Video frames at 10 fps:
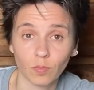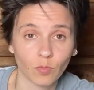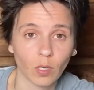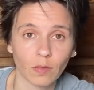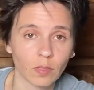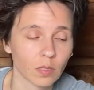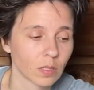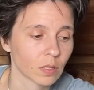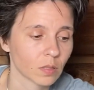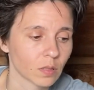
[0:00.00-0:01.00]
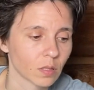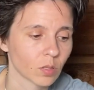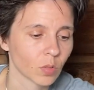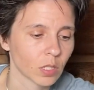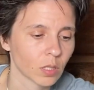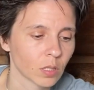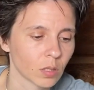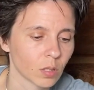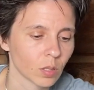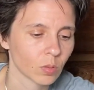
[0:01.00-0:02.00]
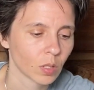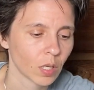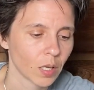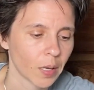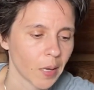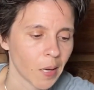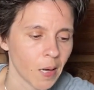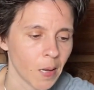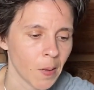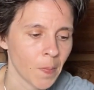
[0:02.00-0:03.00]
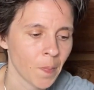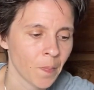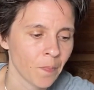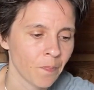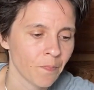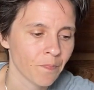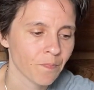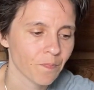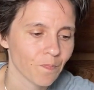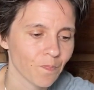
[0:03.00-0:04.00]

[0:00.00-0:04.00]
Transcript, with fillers: whatever this situation is to you um,